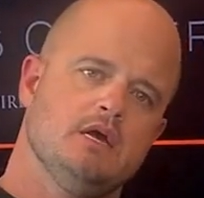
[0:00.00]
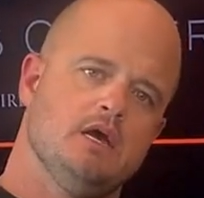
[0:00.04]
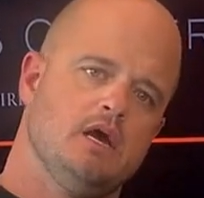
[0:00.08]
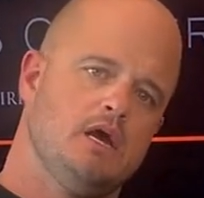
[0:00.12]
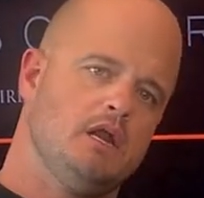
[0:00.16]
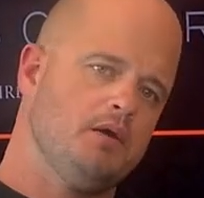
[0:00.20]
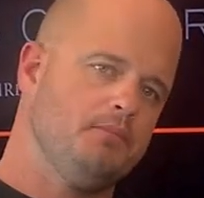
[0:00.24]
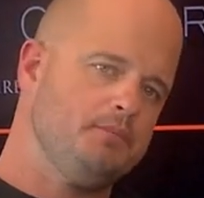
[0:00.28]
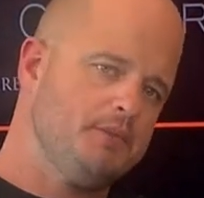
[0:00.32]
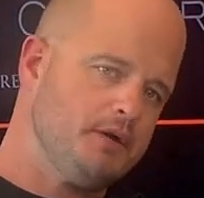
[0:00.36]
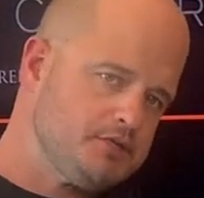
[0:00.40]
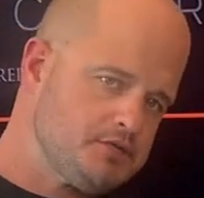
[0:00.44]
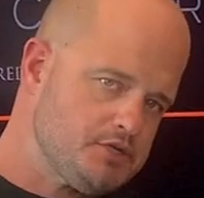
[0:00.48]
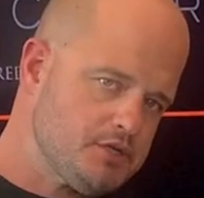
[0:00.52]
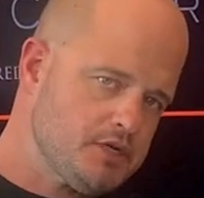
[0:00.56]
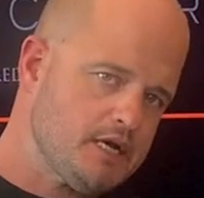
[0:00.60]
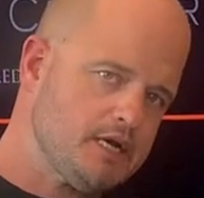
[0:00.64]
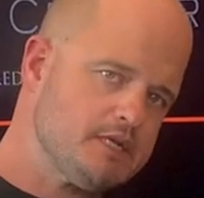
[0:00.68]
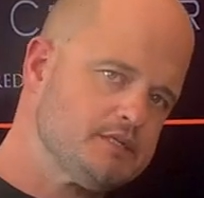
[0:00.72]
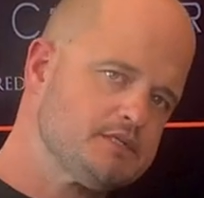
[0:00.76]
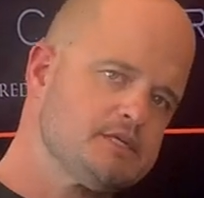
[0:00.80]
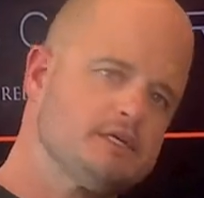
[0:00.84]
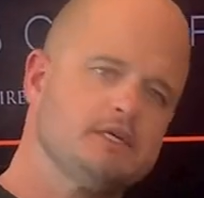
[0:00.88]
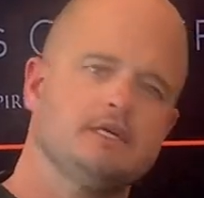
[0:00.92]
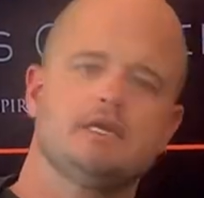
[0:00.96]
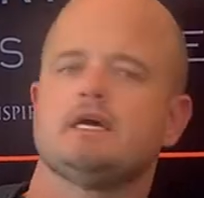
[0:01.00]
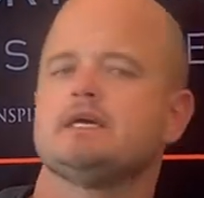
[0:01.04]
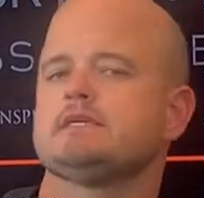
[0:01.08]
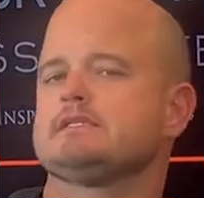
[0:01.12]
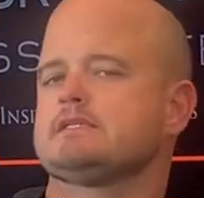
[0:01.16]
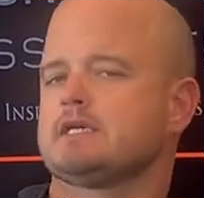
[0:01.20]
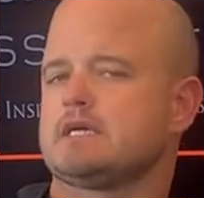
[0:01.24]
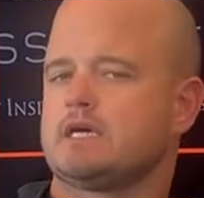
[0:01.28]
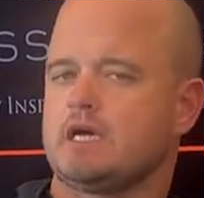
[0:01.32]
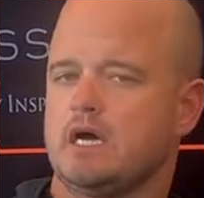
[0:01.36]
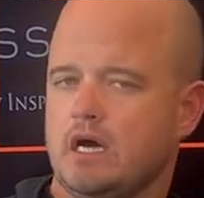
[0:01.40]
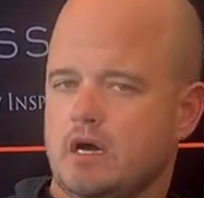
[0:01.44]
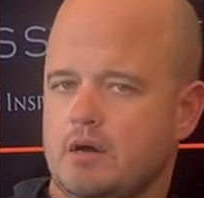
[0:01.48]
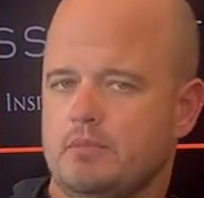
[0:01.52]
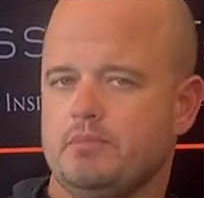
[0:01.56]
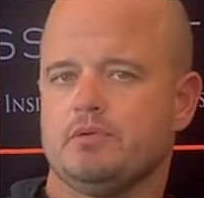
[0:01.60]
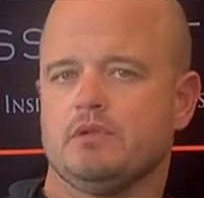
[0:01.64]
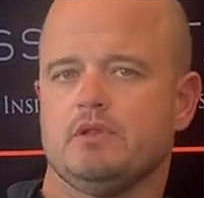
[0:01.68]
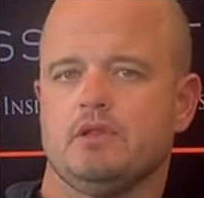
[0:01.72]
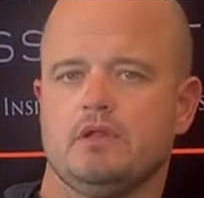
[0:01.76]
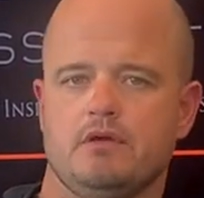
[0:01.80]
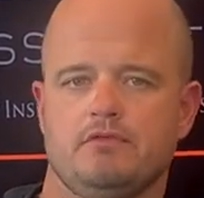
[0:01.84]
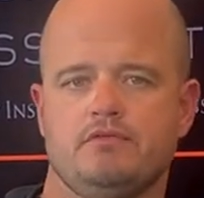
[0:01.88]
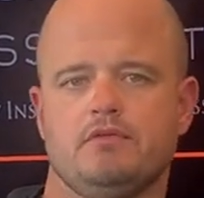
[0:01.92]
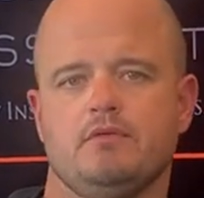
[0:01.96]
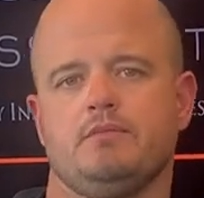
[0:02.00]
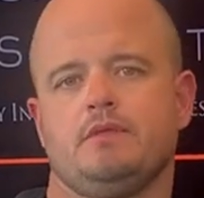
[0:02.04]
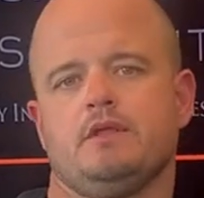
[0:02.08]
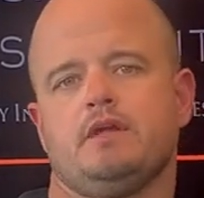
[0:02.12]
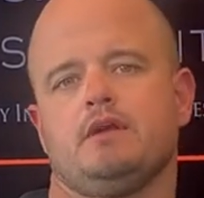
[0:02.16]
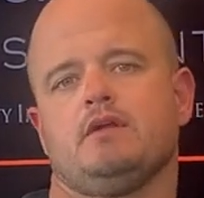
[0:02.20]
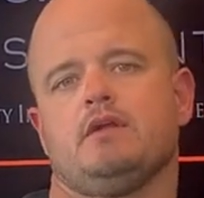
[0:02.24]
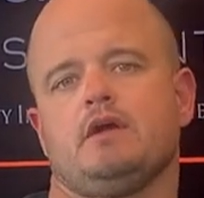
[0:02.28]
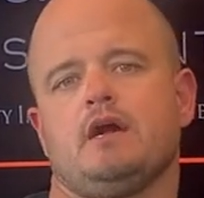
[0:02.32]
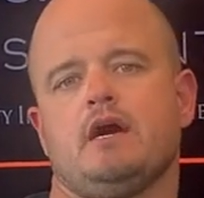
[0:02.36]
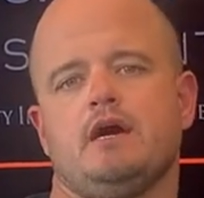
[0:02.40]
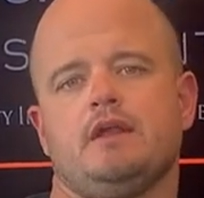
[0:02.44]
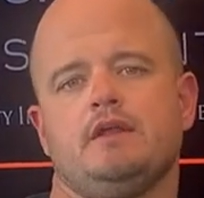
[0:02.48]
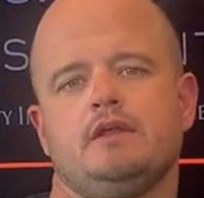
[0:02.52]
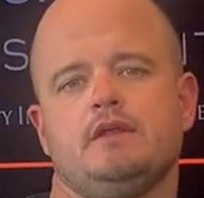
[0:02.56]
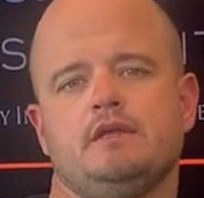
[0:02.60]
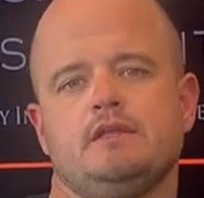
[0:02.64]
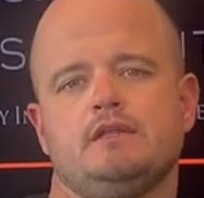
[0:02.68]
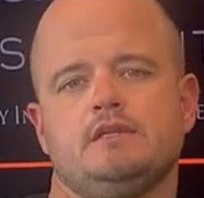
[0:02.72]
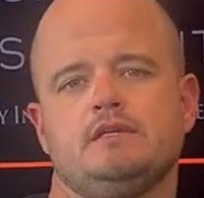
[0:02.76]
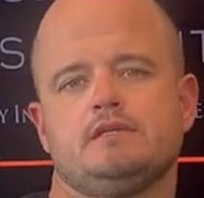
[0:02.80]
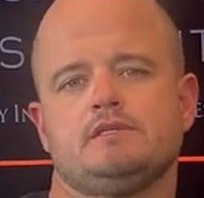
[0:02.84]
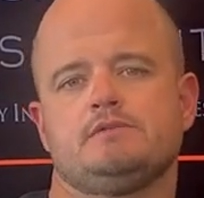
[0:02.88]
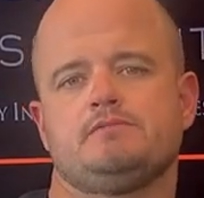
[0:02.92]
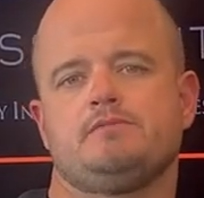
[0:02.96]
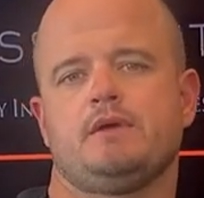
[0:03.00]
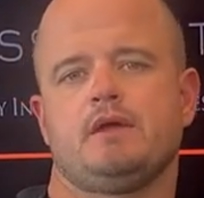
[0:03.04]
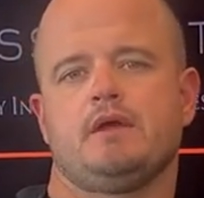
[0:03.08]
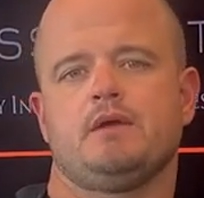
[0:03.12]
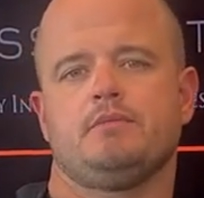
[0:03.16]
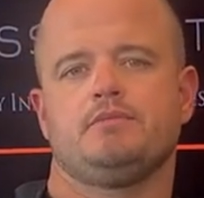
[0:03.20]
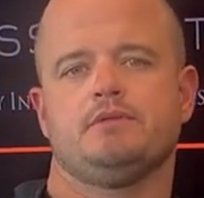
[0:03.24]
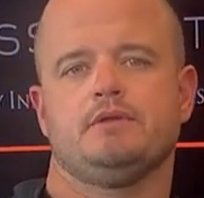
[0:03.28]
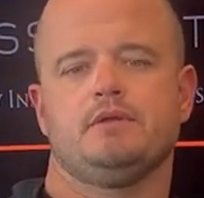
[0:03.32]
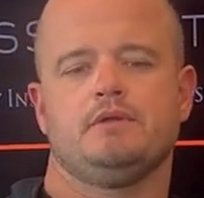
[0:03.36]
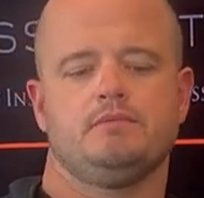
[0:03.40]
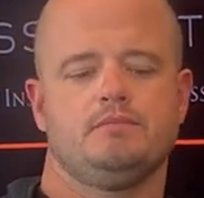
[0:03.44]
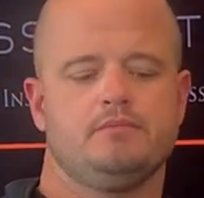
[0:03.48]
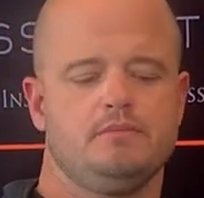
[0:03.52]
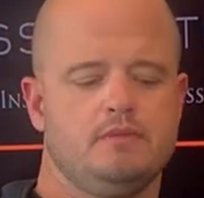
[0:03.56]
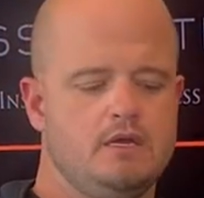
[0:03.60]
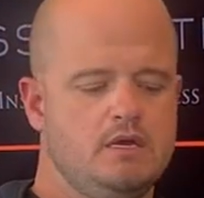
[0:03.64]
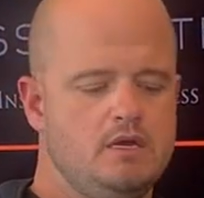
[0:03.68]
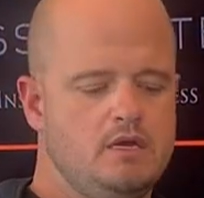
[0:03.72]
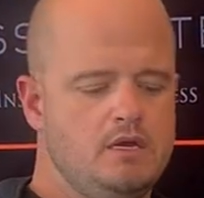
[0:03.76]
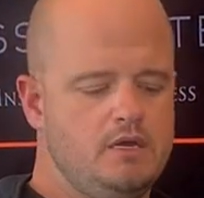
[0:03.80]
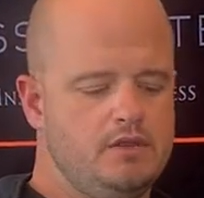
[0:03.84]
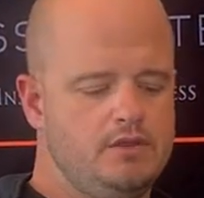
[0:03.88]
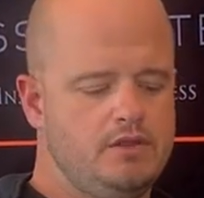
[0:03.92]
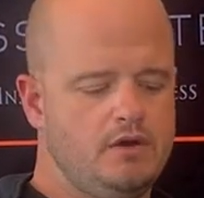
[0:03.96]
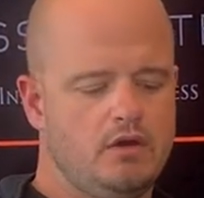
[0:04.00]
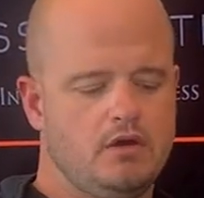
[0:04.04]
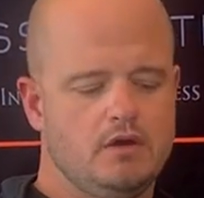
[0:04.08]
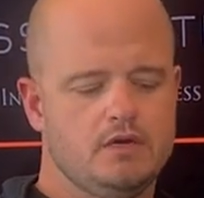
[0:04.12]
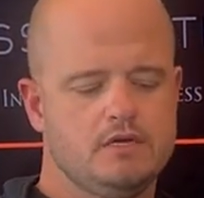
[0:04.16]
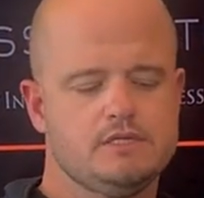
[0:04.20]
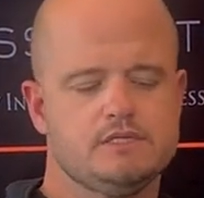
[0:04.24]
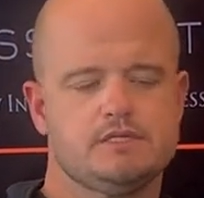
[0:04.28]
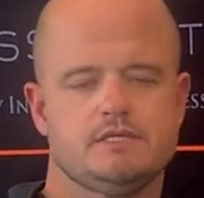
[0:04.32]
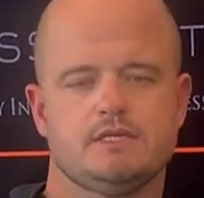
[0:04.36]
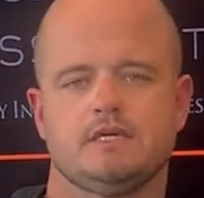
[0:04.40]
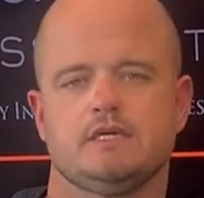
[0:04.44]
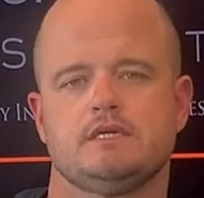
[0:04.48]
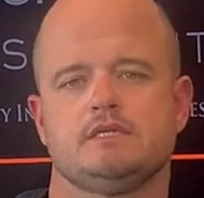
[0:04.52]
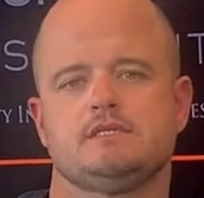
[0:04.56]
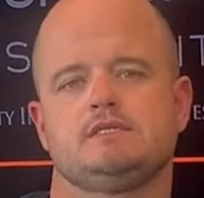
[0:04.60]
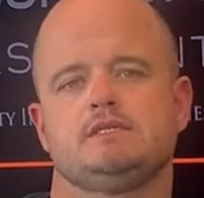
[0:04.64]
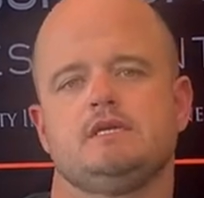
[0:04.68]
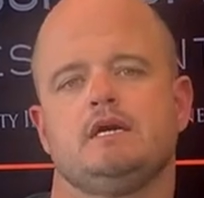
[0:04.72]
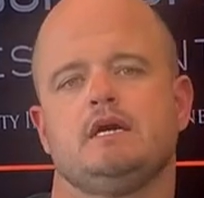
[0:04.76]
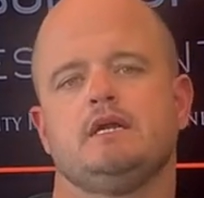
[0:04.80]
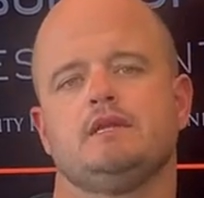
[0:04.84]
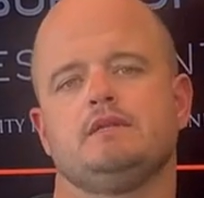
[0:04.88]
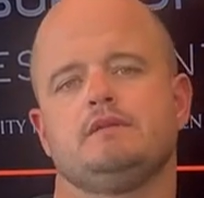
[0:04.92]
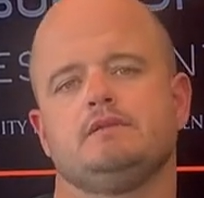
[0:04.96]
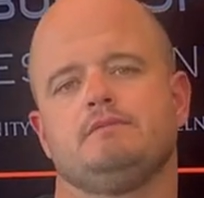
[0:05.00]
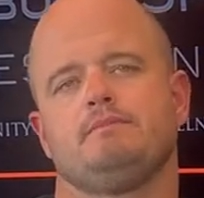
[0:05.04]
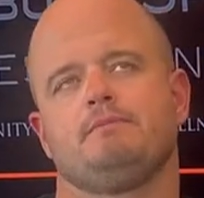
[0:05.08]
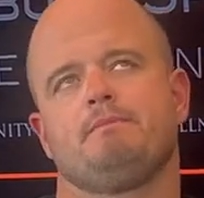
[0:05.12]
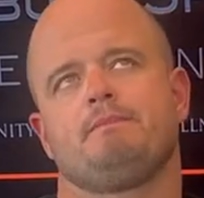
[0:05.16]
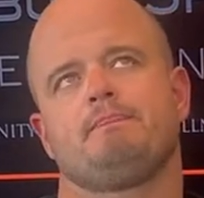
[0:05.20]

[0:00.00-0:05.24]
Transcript: And I'll bet you guys could guess a couple of them that are out in this pamphlet. The hardest thing is not